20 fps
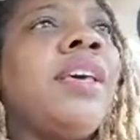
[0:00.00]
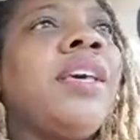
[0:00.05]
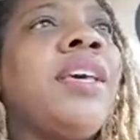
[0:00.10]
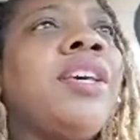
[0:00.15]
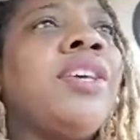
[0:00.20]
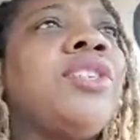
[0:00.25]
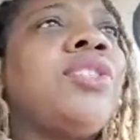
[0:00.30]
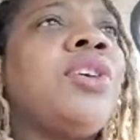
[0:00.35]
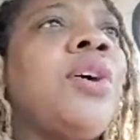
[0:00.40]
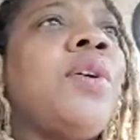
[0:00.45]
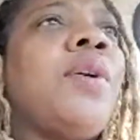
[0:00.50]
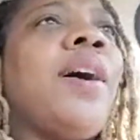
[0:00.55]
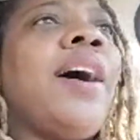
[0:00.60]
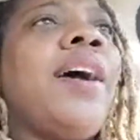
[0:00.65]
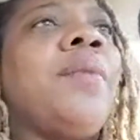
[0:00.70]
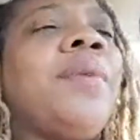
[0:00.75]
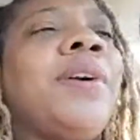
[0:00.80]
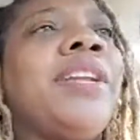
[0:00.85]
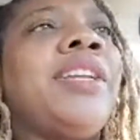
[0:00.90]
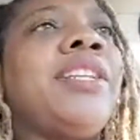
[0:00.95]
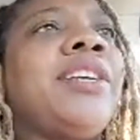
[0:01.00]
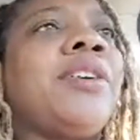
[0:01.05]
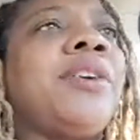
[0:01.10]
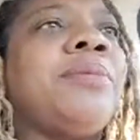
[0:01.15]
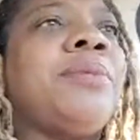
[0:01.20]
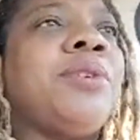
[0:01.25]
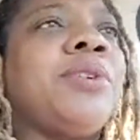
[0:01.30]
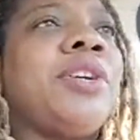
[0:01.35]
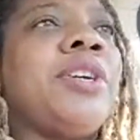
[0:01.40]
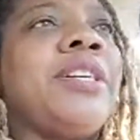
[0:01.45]
So I went into
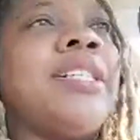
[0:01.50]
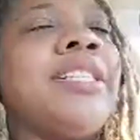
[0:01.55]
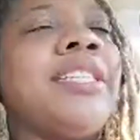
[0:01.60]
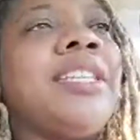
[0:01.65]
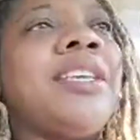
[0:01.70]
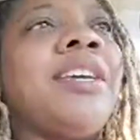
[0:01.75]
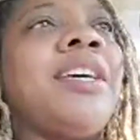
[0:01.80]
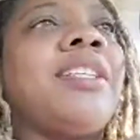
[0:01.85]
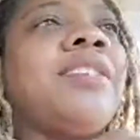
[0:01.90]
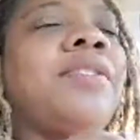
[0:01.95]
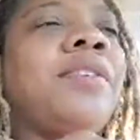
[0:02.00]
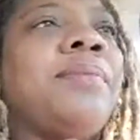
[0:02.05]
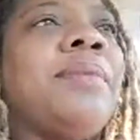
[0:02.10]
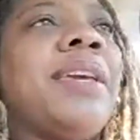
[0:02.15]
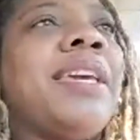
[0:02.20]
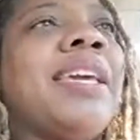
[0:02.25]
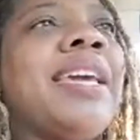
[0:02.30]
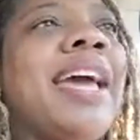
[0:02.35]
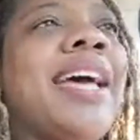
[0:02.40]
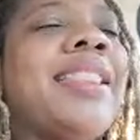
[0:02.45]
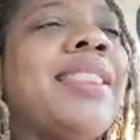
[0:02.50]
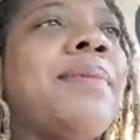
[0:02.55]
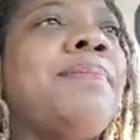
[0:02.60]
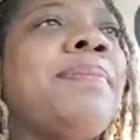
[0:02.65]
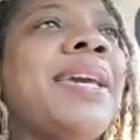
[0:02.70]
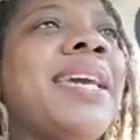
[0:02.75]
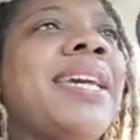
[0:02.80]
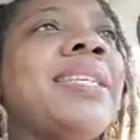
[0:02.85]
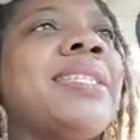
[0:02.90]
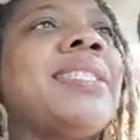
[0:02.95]
cryptocurrency because for me, at the
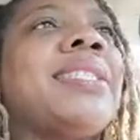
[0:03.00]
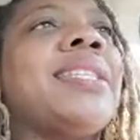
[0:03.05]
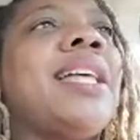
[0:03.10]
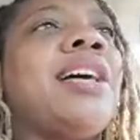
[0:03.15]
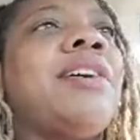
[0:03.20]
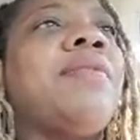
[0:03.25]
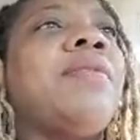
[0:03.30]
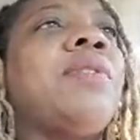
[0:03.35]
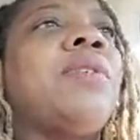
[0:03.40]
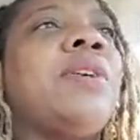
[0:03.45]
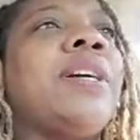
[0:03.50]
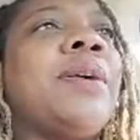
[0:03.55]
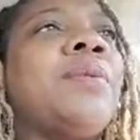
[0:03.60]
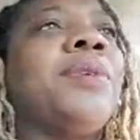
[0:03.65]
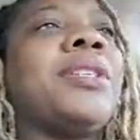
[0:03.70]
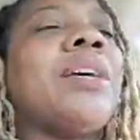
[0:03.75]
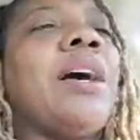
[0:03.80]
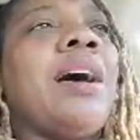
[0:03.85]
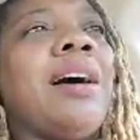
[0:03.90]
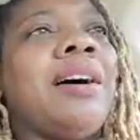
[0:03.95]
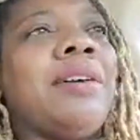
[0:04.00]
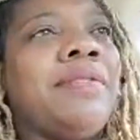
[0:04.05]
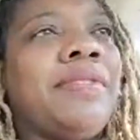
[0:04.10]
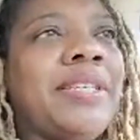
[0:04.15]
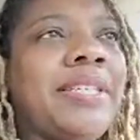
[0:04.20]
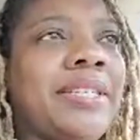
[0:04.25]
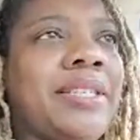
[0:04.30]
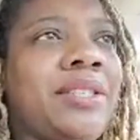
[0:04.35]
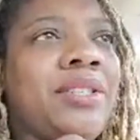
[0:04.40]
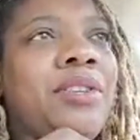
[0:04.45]
base level, it was
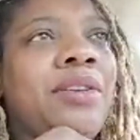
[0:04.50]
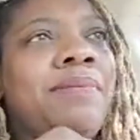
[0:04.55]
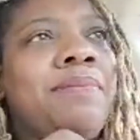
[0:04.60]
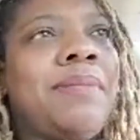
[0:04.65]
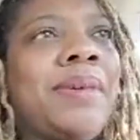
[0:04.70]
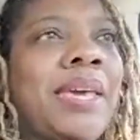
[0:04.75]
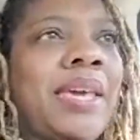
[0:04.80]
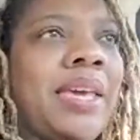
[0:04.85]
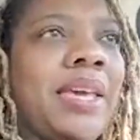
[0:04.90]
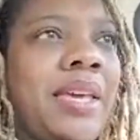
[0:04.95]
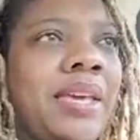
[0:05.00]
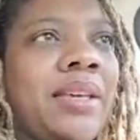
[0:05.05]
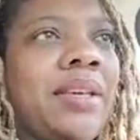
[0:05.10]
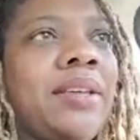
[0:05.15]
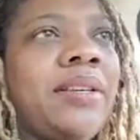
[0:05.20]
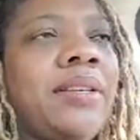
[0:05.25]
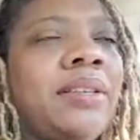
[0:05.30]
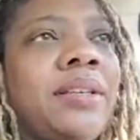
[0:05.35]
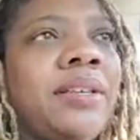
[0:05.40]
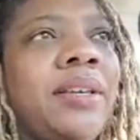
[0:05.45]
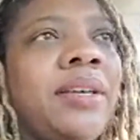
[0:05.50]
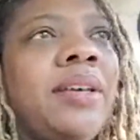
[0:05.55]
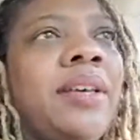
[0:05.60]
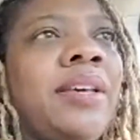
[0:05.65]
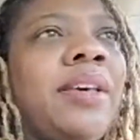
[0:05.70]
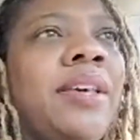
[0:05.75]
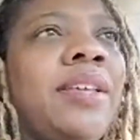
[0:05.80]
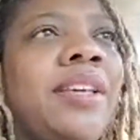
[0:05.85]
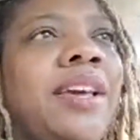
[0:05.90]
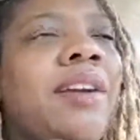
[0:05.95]
obvious to me,
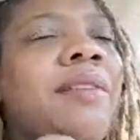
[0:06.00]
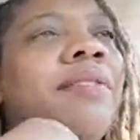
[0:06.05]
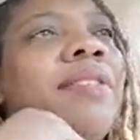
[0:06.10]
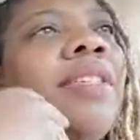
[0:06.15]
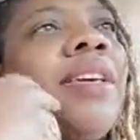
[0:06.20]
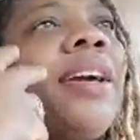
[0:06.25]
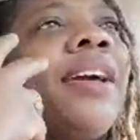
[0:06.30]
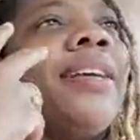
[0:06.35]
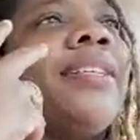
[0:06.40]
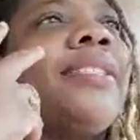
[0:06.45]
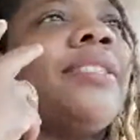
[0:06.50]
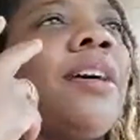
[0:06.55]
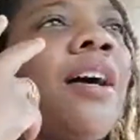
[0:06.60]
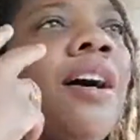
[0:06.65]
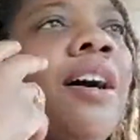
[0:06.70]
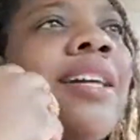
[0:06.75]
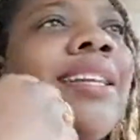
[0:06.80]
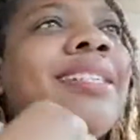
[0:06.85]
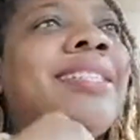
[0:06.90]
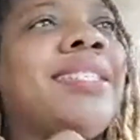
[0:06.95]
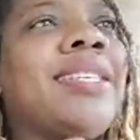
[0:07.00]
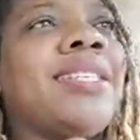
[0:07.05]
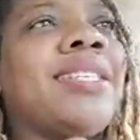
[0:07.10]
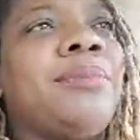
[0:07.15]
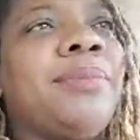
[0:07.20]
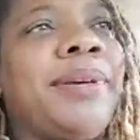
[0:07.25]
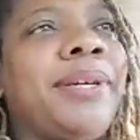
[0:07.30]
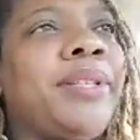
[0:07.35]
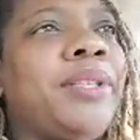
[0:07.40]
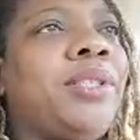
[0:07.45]
everything I saw and sensed
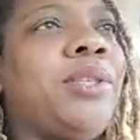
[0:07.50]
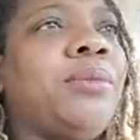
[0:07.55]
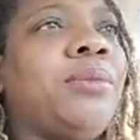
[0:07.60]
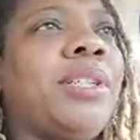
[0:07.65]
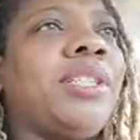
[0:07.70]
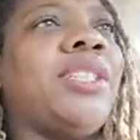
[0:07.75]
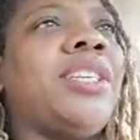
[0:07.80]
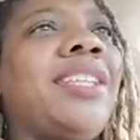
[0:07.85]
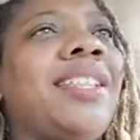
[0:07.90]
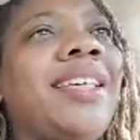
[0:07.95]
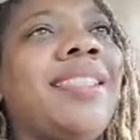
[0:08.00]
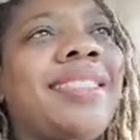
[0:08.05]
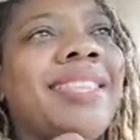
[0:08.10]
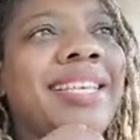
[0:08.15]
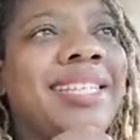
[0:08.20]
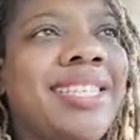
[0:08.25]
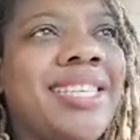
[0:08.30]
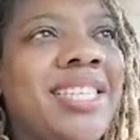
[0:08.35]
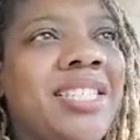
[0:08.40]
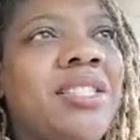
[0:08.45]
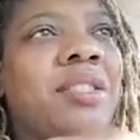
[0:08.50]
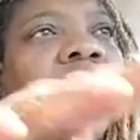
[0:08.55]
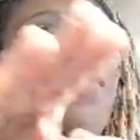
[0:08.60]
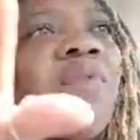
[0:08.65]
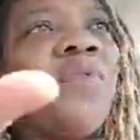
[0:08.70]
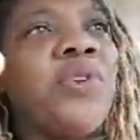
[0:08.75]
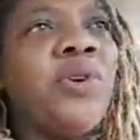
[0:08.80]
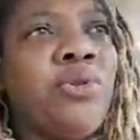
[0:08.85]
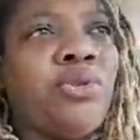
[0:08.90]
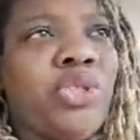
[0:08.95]
my intuition, that this is the
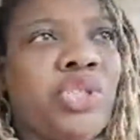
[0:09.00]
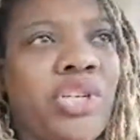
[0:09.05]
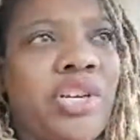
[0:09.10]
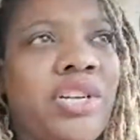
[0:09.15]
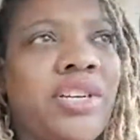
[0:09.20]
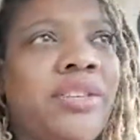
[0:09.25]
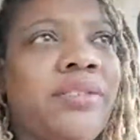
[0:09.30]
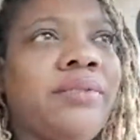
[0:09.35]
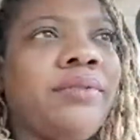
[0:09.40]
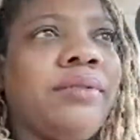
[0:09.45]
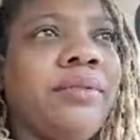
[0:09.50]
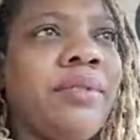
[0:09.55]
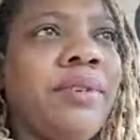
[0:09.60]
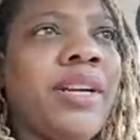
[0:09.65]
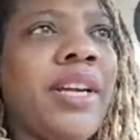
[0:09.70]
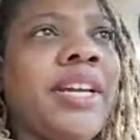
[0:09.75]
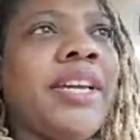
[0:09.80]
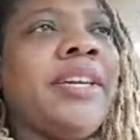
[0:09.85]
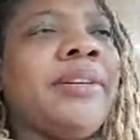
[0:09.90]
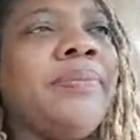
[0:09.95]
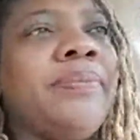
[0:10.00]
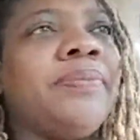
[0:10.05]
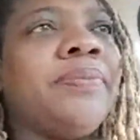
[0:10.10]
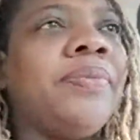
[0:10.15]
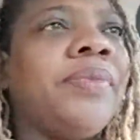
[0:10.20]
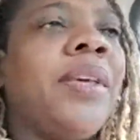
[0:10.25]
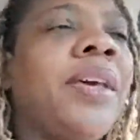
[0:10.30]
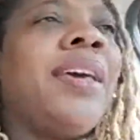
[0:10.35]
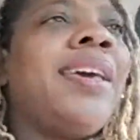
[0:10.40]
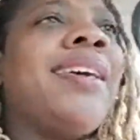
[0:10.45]
future, right?
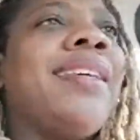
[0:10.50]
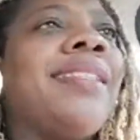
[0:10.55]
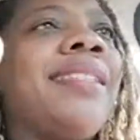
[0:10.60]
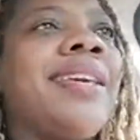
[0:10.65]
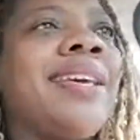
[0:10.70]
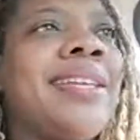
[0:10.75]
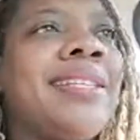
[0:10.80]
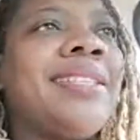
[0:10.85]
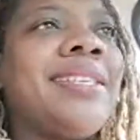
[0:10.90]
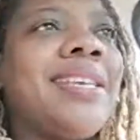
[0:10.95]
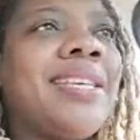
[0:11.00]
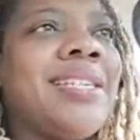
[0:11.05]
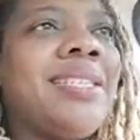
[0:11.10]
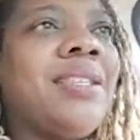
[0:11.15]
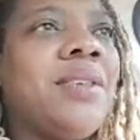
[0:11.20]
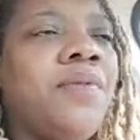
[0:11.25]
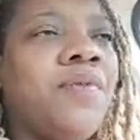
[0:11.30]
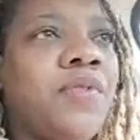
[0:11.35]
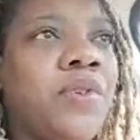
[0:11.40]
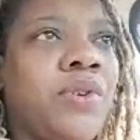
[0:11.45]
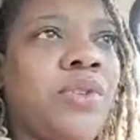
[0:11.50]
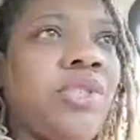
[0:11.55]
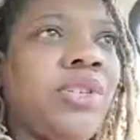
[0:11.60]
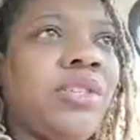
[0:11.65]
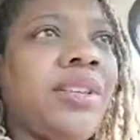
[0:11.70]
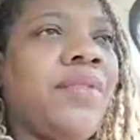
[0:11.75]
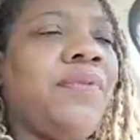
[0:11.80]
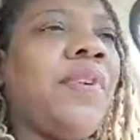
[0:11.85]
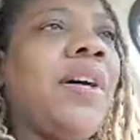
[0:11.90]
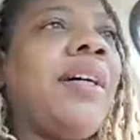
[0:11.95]
This is the future.
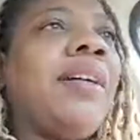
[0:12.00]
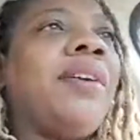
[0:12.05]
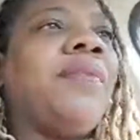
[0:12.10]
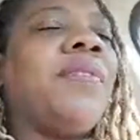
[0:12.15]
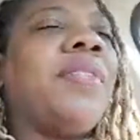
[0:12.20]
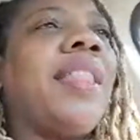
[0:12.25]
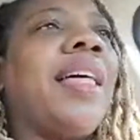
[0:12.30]
So I followed it for the